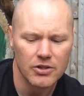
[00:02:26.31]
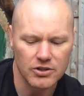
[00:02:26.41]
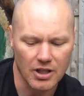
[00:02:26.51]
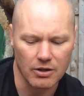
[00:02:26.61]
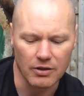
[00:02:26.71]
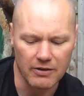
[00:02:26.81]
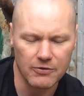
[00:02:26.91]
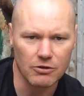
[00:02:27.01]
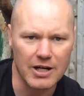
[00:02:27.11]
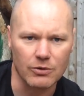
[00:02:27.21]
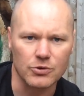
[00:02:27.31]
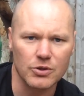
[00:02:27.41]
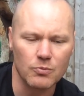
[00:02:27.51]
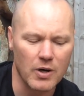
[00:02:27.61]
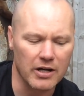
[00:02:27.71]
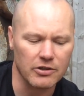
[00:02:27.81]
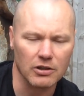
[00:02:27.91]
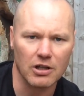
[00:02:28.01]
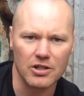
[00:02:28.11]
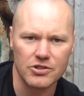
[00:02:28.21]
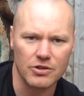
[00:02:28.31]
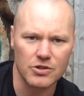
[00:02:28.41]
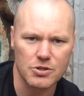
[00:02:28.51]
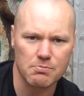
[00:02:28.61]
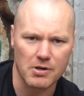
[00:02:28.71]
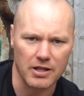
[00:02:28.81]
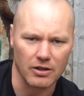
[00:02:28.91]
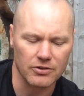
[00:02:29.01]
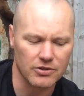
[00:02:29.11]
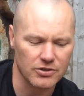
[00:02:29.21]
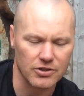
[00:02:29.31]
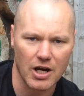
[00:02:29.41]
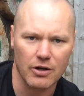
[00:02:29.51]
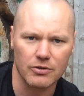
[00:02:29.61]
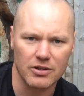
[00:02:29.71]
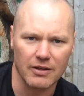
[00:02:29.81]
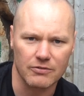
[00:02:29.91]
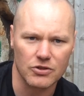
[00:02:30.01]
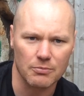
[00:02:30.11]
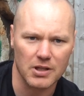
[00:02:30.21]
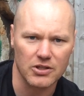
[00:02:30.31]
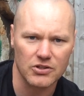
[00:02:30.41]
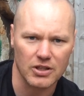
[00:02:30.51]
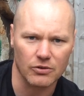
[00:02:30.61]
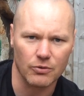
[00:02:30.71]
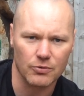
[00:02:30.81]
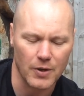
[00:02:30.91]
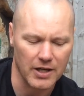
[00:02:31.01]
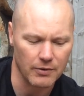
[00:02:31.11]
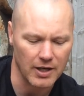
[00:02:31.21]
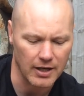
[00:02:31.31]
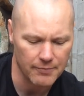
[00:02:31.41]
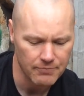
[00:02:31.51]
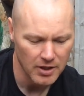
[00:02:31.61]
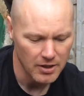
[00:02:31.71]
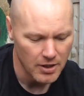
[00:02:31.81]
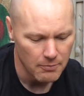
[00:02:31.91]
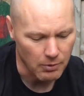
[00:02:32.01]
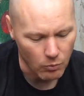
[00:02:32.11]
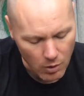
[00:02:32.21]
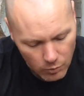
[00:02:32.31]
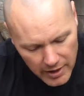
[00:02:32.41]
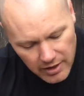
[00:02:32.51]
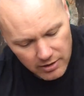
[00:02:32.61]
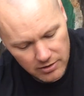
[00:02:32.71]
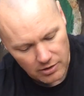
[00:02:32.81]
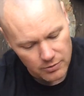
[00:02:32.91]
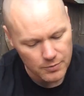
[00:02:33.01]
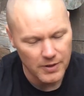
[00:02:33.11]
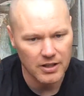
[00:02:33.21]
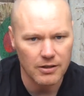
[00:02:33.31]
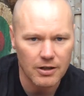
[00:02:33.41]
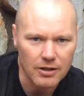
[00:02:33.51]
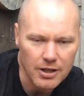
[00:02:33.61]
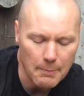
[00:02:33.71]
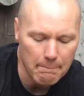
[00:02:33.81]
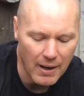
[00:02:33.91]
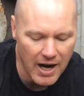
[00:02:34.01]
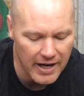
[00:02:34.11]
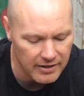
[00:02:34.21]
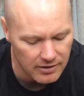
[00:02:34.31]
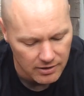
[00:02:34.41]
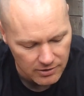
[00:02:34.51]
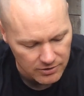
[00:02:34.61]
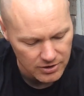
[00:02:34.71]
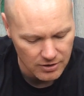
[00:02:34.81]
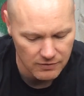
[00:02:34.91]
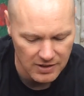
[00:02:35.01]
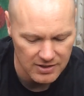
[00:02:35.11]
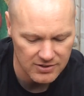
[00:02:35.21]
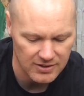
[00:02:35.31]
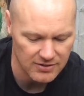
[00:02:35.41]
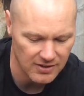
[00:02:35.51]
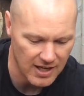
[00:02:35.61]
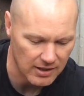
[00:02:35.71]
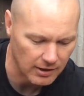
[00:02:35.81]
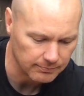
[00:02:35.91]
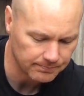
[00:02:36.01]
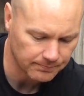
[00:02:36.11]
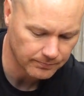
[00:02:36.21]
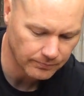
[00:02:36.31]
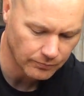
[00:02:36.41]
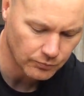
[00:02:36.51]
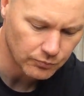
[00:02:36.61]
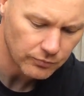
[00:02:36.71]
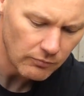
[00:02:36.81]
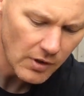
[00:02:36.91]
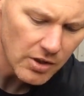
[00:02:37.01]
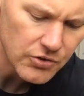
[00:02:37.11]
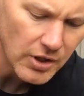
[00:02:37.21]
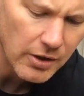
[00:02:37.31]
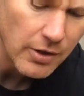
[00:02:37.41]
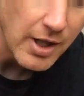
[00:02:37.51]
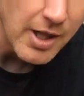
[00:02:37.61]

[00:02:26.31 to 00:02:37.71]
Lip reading: So if you're out somewhere and you're lost, you can spread it onto snow to give somebody a signal of where you are. But what we're going to do is we're going to combine the two of these things together. So